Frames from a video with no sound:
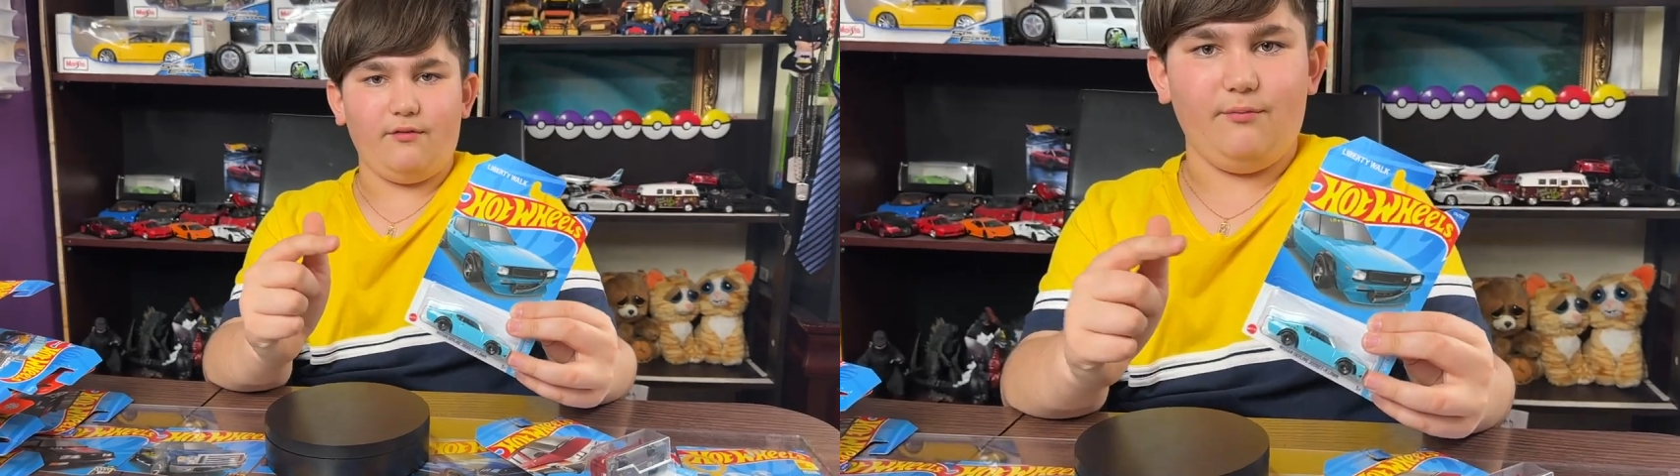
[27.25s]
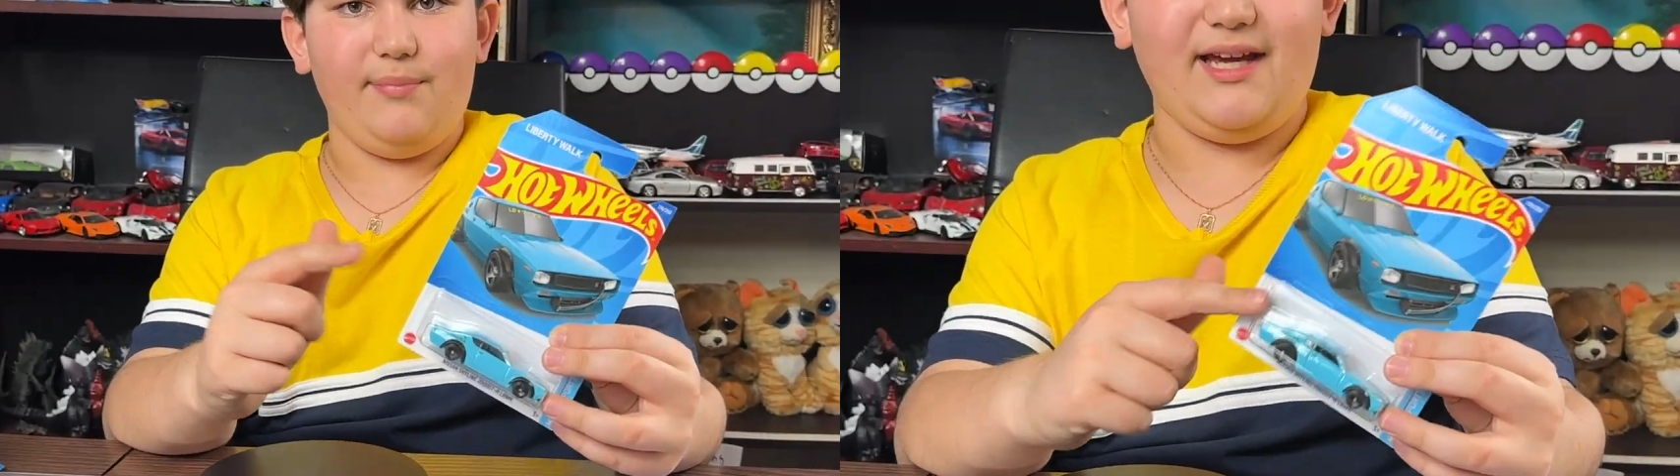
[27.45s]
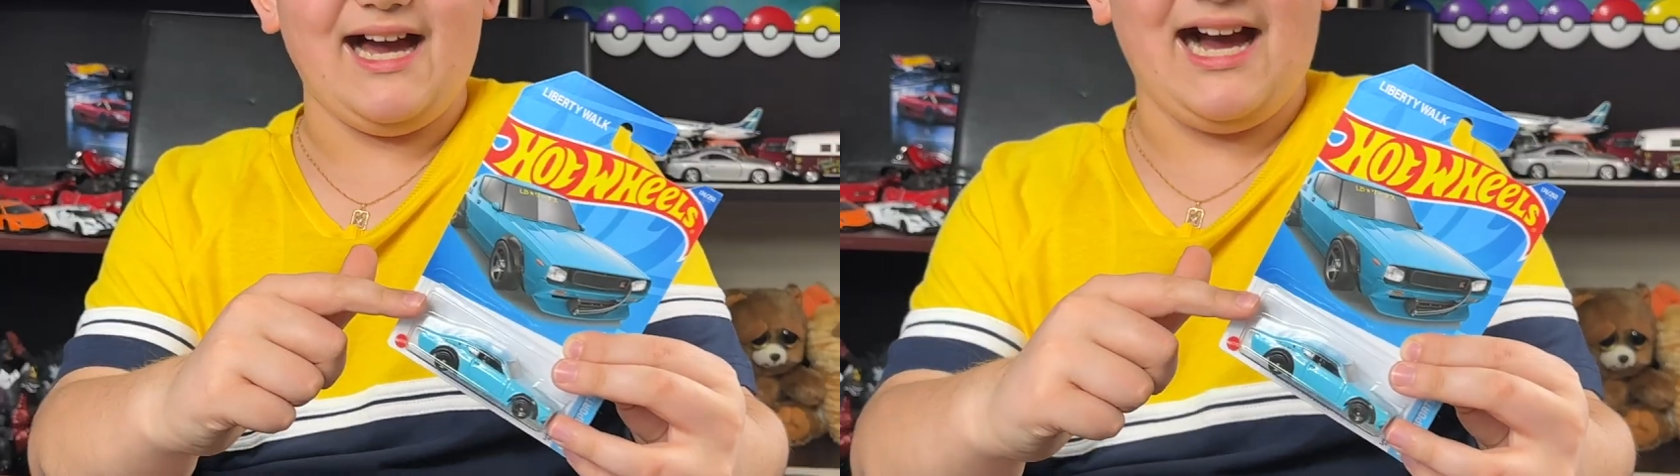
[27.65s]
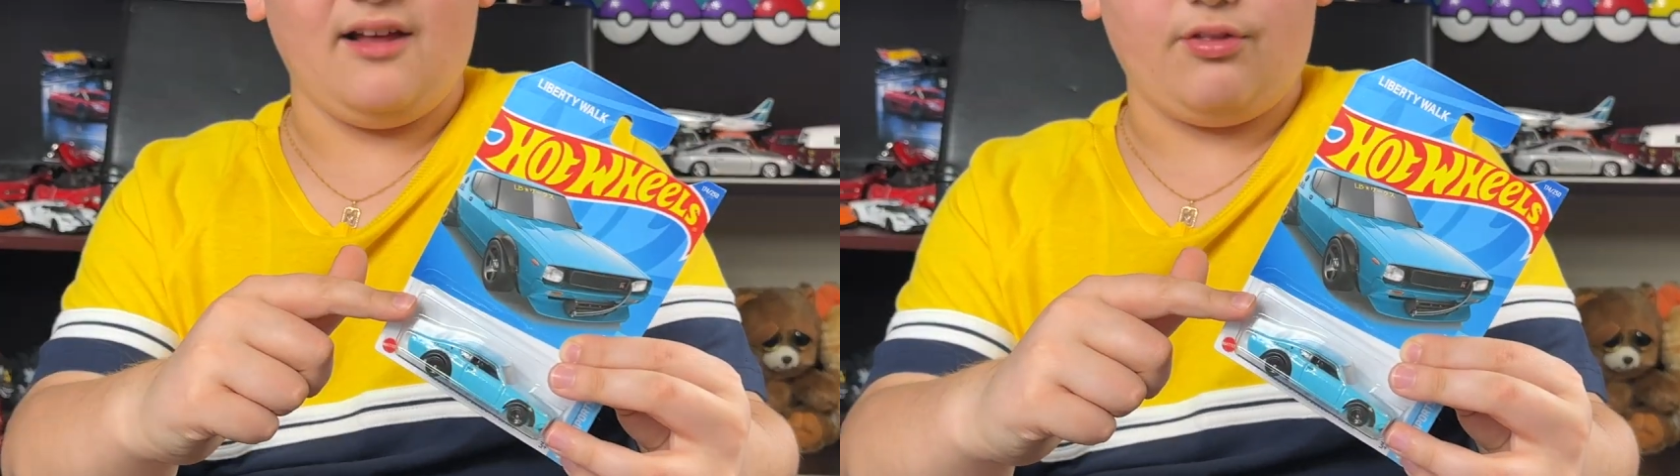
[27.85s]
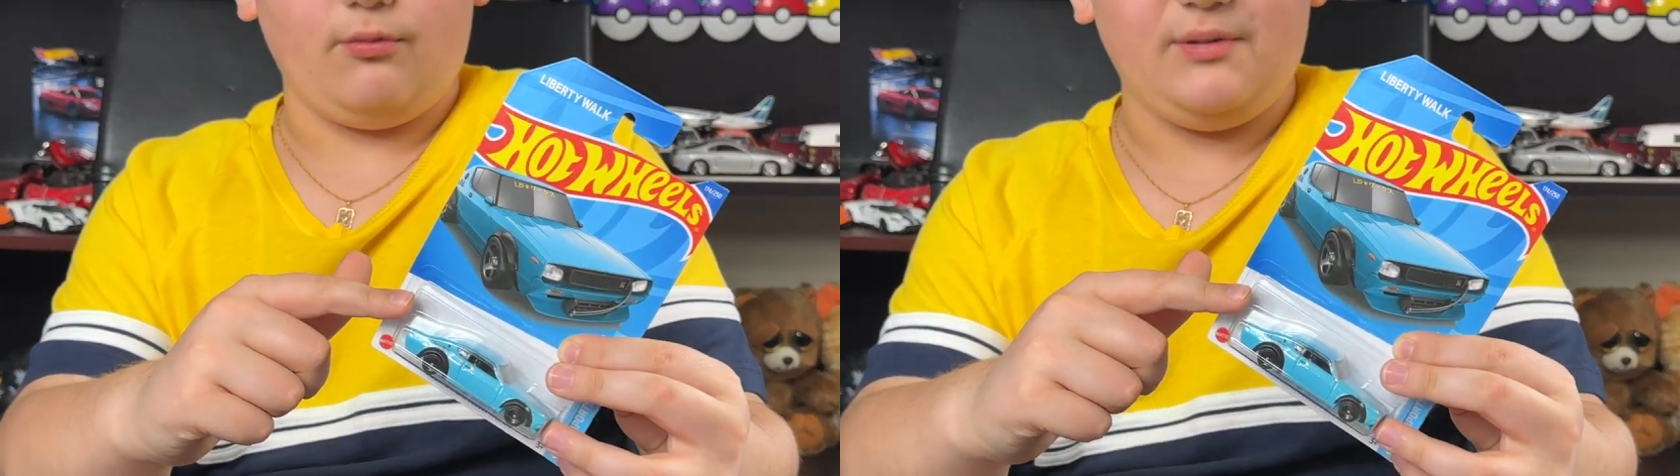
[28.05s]
big
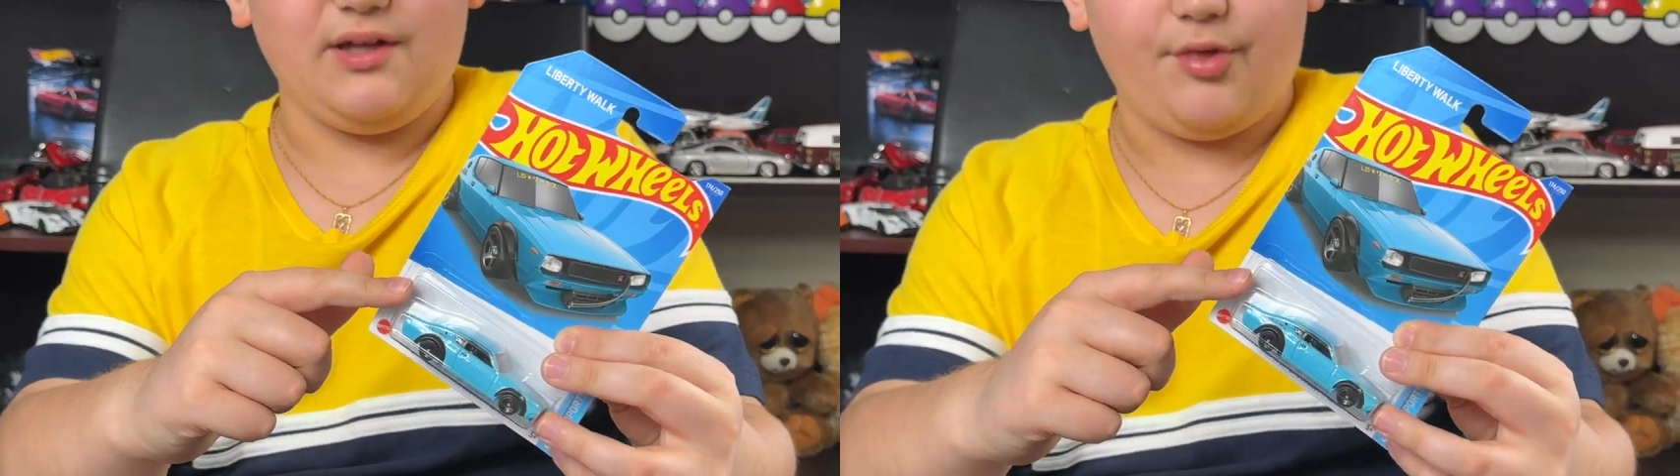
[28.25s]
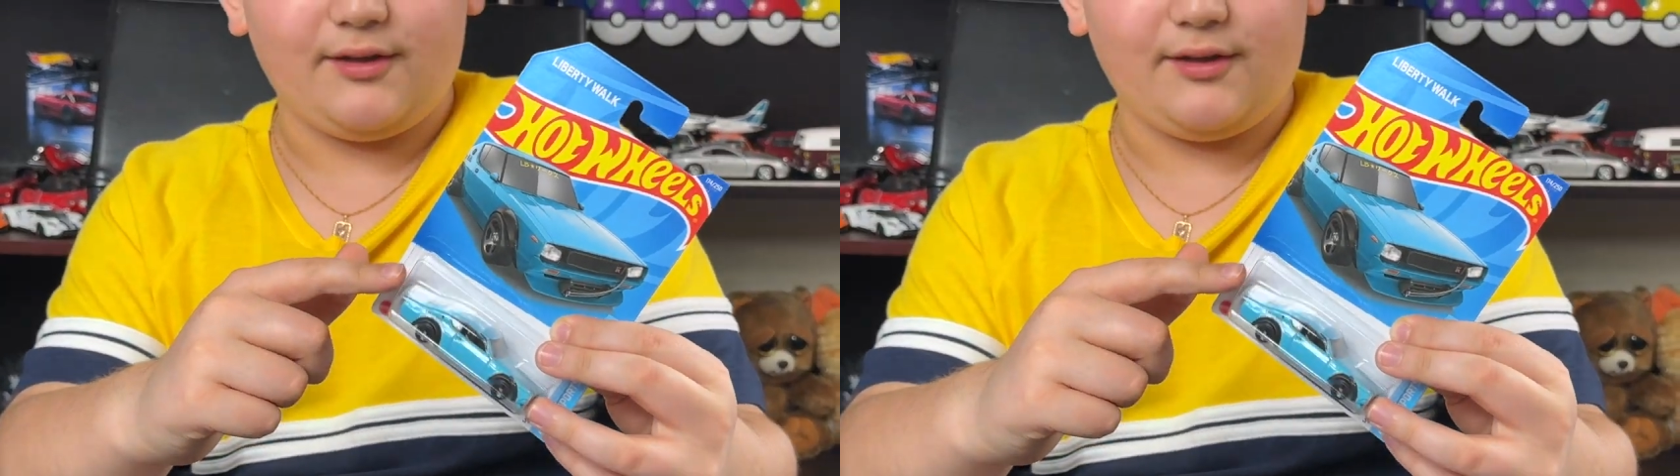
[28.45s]
hassle because I